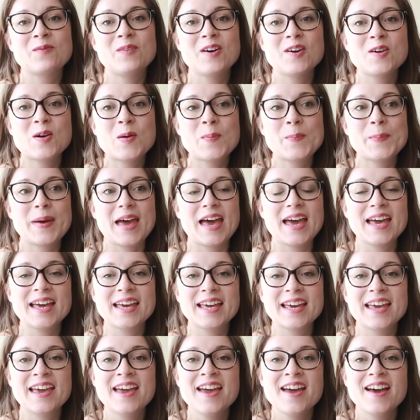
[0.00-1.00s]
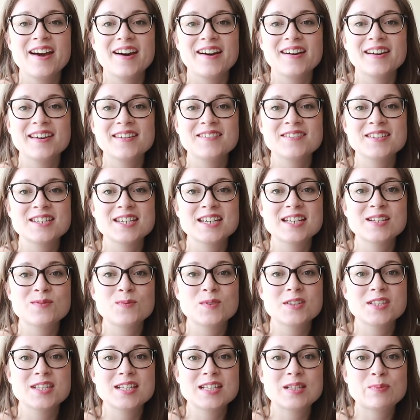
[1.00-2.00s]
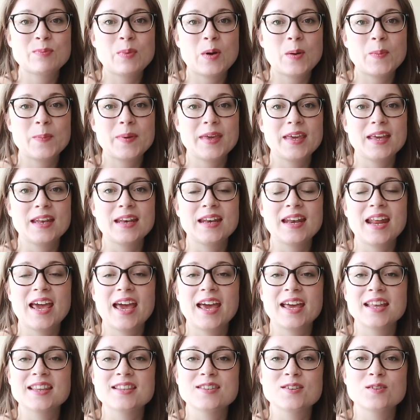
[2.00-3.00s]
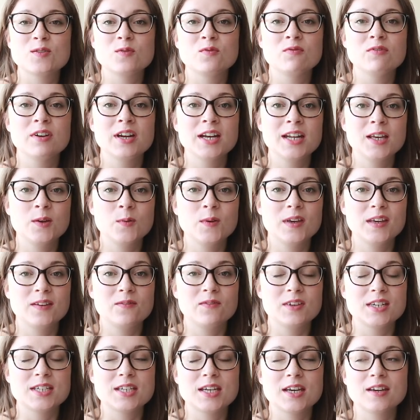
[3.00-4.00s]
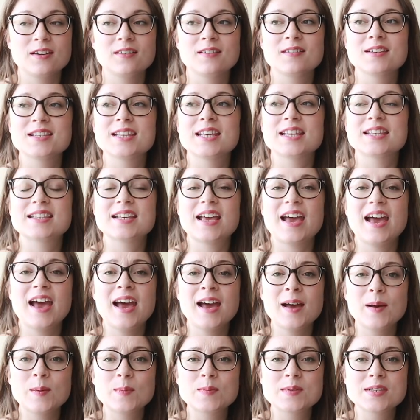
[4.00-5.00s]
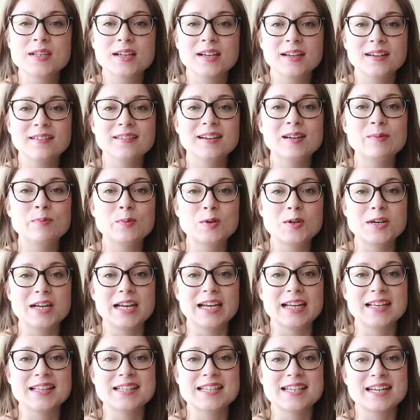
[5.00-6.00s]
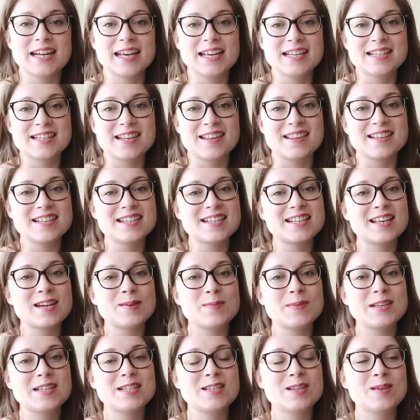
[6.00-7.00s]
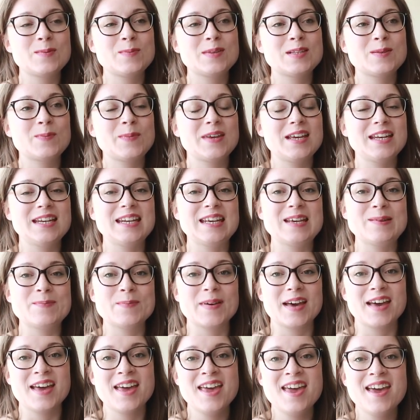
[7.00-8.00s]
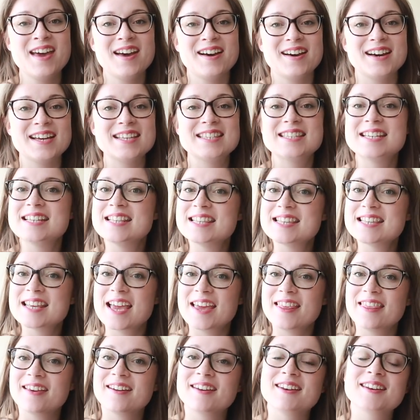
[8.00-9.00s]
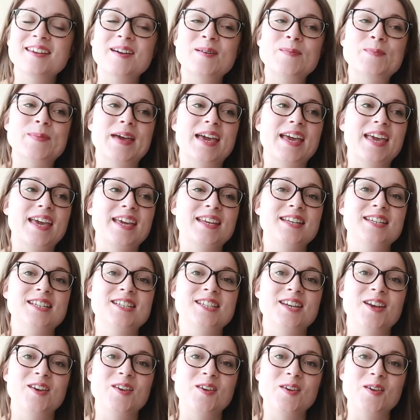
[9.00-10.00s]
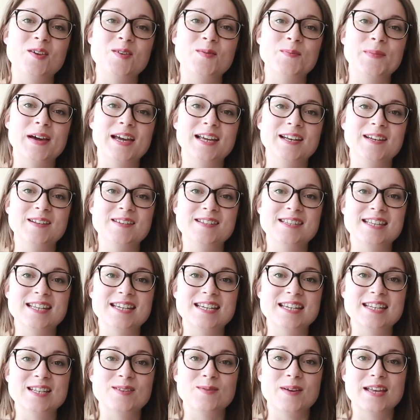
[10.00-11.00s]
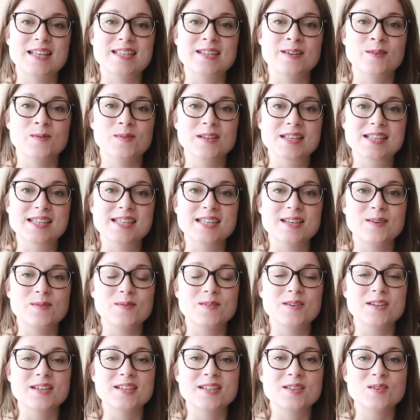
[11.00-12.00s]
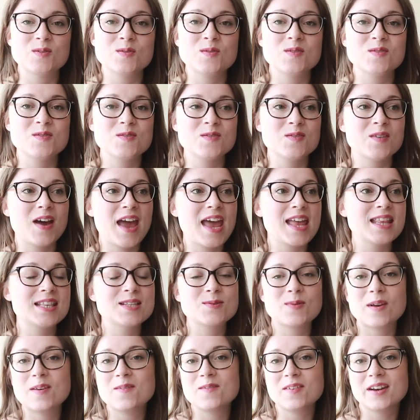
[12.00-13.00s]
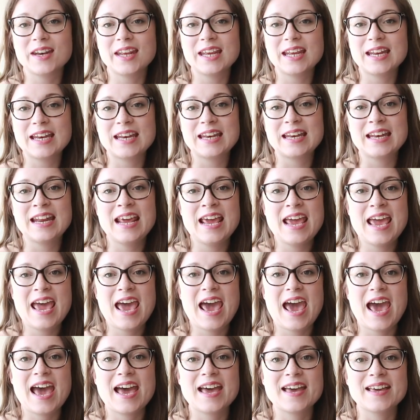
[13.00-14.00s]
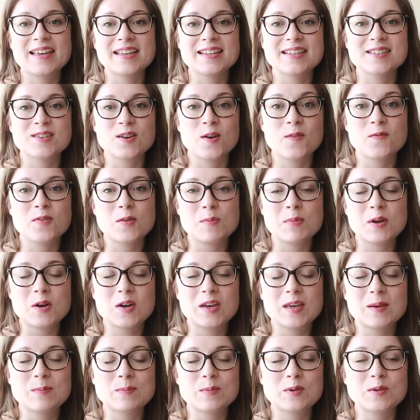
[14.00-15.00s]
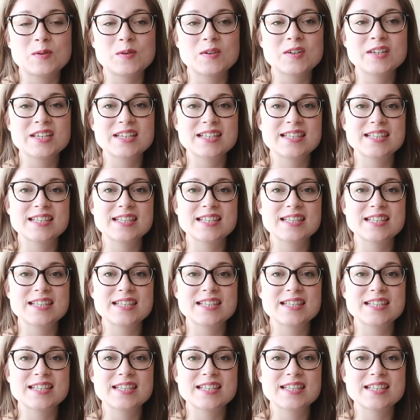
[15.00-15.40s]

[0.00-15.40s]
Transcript: Welcome back. I just wanted to pop in and do a really quick video because it's absolutely boiling today, so this is going to be super speedy. But I did say that I'd come back and show you my Lucinda sweater once it was all ends woven in and off the blocking board.